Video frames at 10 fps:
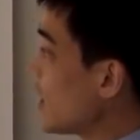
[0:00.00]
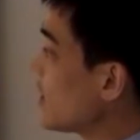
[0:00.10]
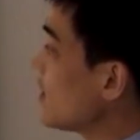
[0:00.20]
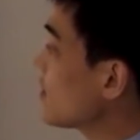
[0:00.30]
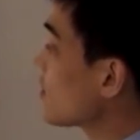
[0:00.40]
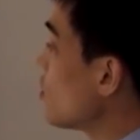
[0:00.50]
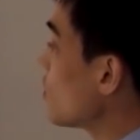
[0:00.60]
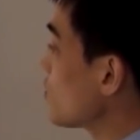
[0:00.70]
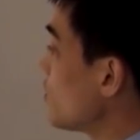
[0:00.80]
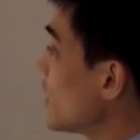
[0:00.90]
at least as
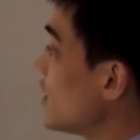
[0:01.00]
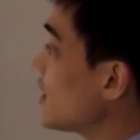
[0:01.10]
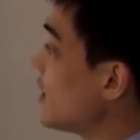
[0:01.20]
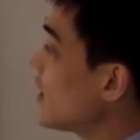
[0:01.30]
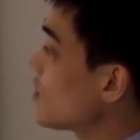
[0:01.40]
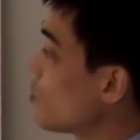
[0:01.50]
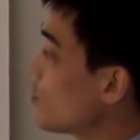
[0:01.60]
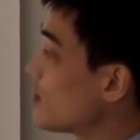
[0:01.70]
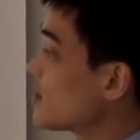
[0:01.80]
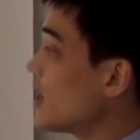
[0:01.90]
long as we can neglect
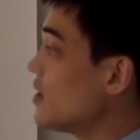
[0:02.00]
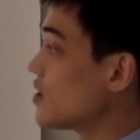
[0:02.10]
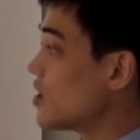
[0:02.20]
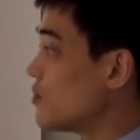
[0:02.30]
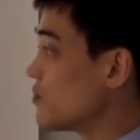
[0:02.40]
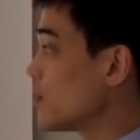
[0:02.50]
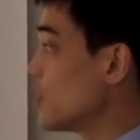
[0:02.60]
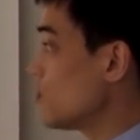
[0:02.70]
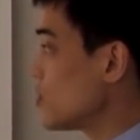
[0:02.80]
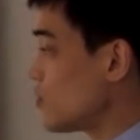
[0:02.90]
all these other terms,
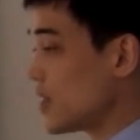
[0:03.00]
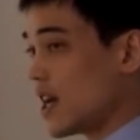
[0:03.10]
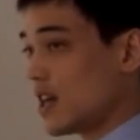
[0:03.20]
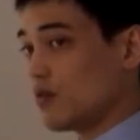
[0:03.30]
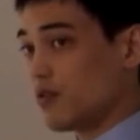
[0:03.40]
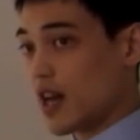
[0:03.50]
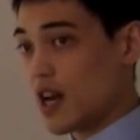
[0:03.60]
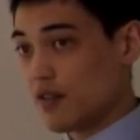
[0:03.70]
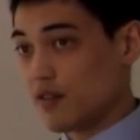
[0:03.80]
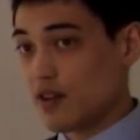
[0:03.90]
which we can if we
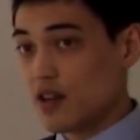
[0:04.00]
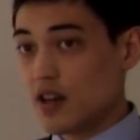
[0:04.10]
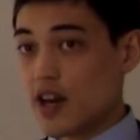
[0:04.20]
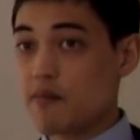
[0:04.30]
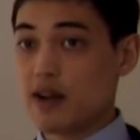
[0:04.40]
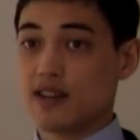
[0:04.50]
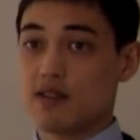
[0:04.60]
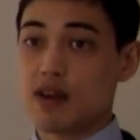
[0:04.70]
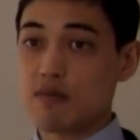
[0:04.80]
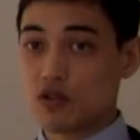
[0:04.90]
have a
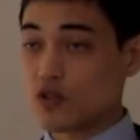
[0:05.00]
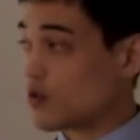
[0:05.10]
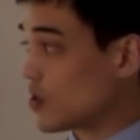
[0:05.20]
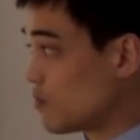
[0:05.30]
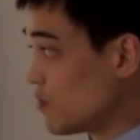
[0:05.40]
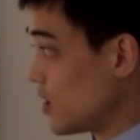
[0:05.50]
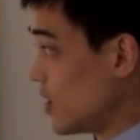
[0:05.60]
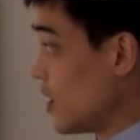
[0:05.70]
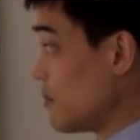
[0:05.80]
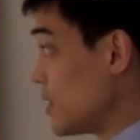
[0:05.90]
massive MIMO system with
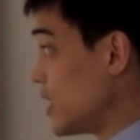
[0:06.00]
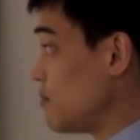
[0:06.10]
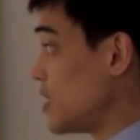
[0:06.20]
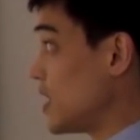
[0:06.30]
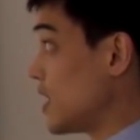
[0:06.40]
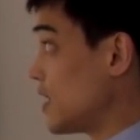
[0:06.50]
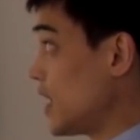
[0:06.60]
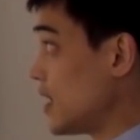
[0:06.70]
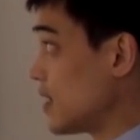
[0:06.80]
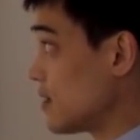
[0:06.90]
many
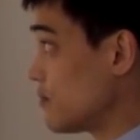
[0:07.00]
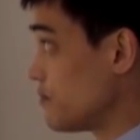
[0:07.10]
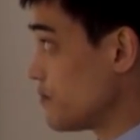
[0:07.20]
antennas.